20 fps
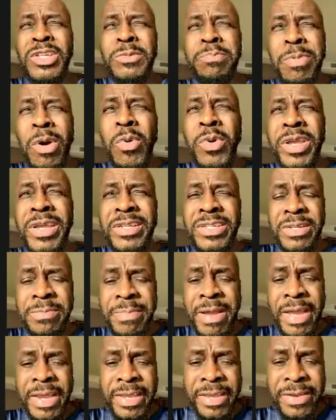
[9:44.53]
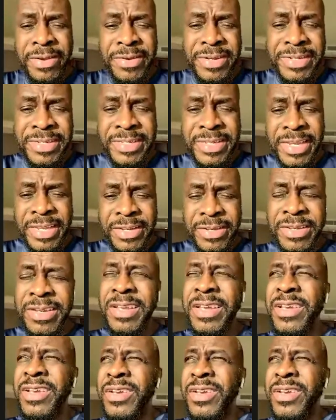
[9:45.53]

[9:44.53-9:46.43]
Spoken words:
spoke into my ear. He said,